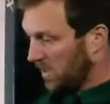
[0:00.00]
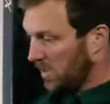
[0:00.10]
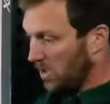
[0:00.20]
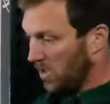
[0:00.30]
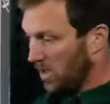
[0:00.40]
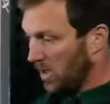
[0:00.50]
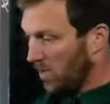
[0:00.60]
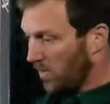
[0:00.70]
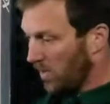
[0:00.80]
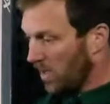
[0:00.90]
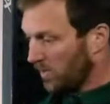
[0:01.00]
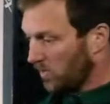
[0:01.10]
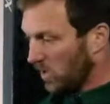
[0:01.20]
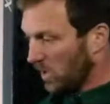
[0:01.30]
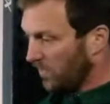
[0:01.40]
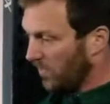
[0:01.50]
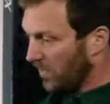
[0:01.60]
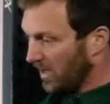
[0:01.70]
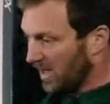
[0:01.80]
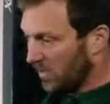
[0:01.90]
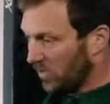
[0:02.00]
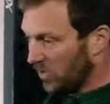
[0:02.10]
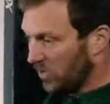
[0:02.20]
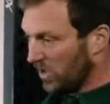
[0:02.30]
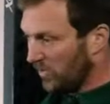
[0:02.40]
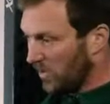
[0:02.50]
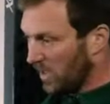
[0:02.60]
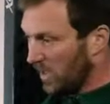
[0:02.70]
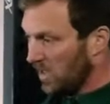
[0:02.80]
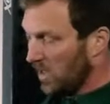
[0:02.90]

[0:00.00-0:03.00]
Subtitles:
And you can lower the arm as well if you feel like you get a bit more stretch through there.